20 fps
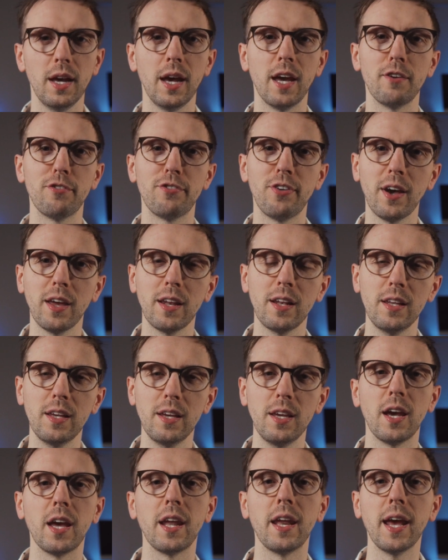and
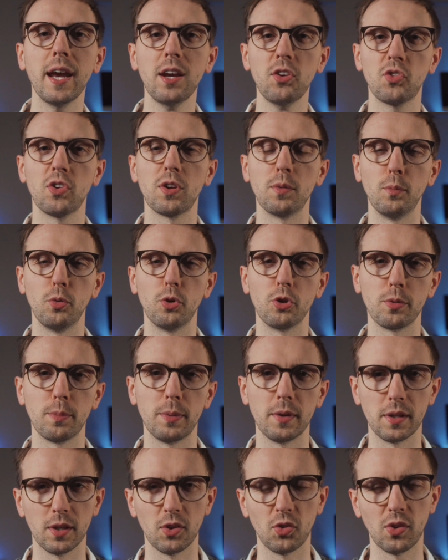finally an exit
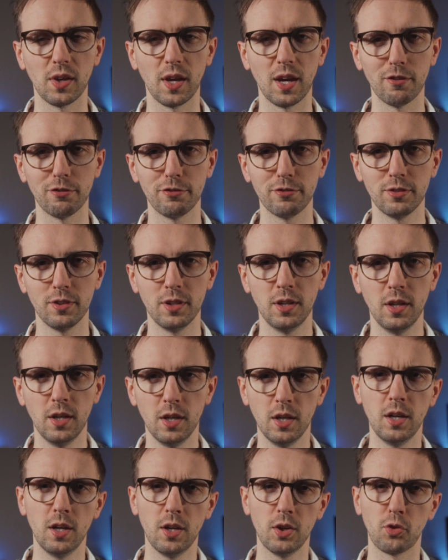multiple D C F.
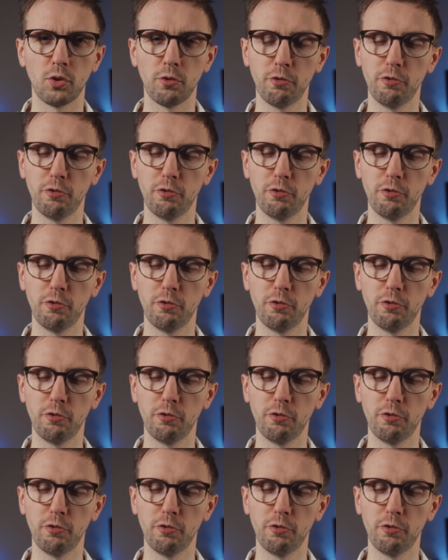So